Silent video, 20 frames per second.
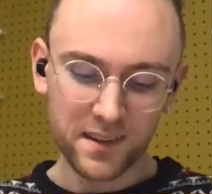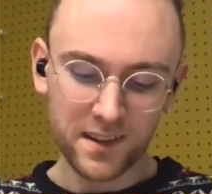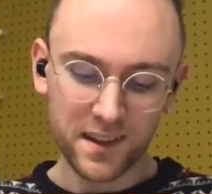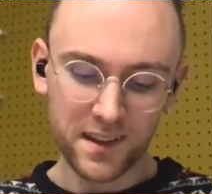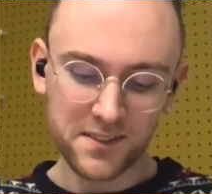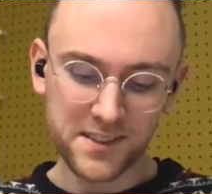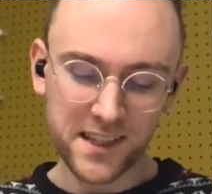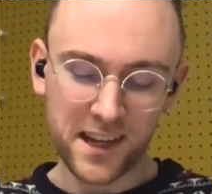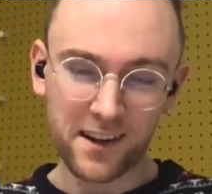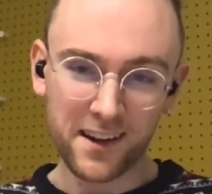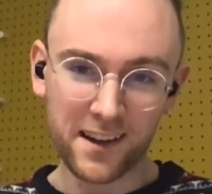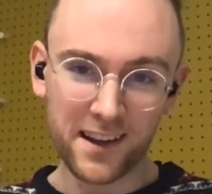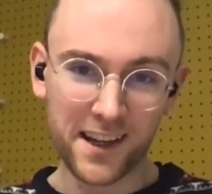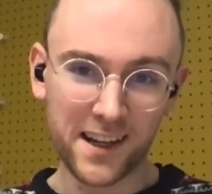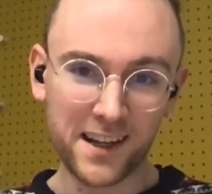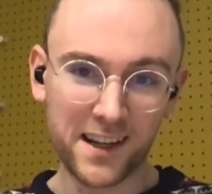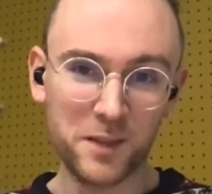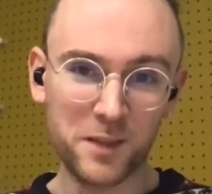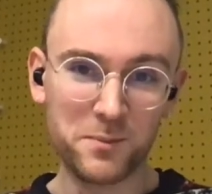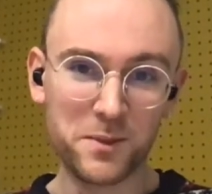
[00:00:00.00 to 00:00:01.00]
sounding like a
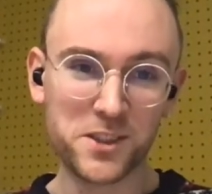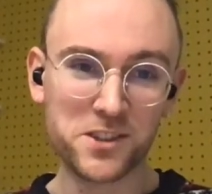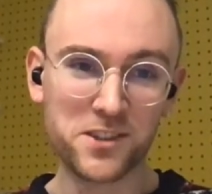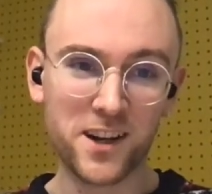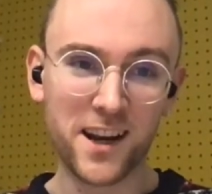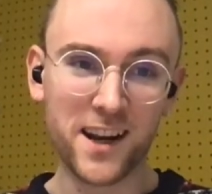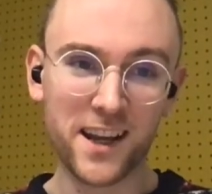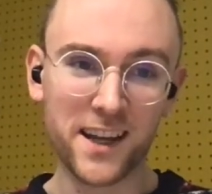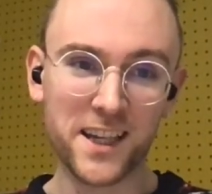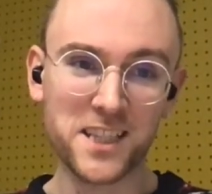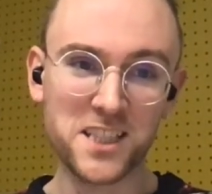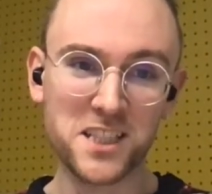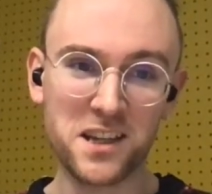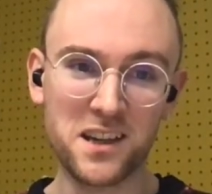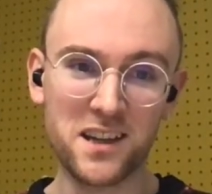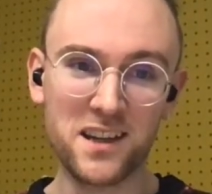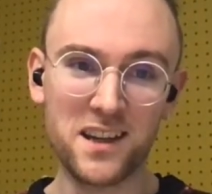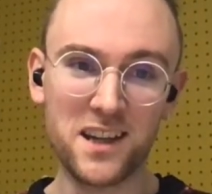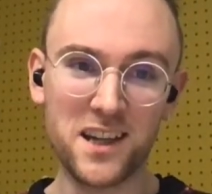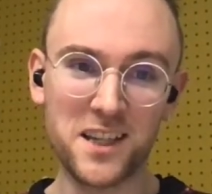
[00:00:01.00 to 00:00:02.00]
little bit trite like it's a
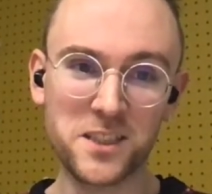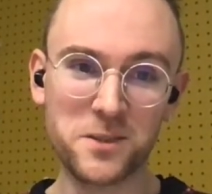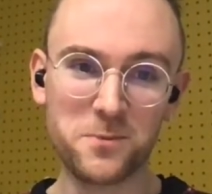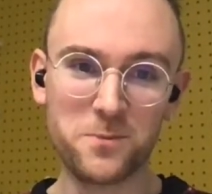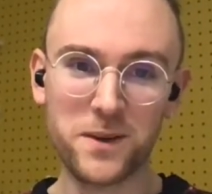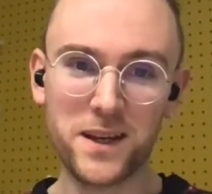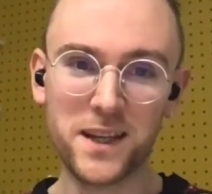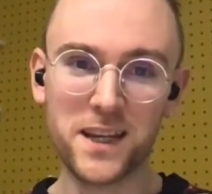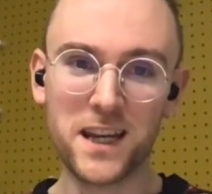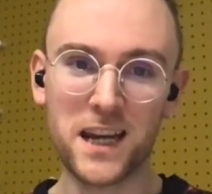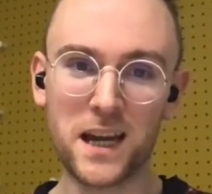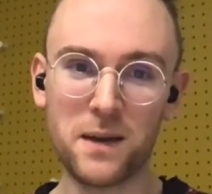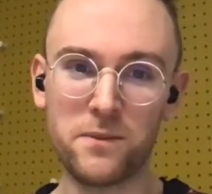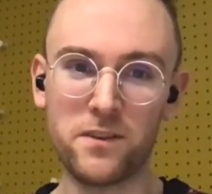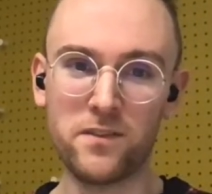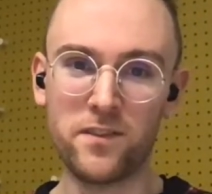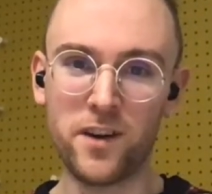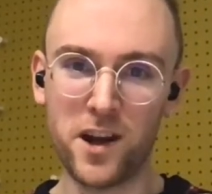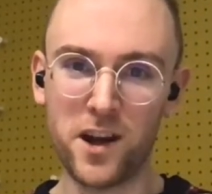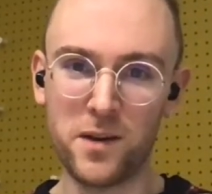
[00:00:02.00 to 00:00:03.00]
it's a pretty calm
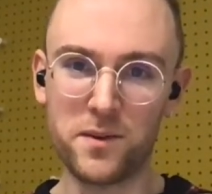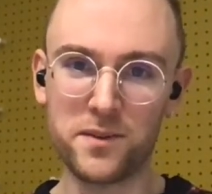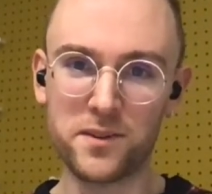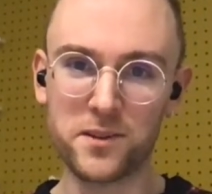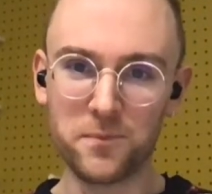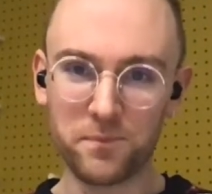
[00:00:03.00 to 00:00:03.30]
environment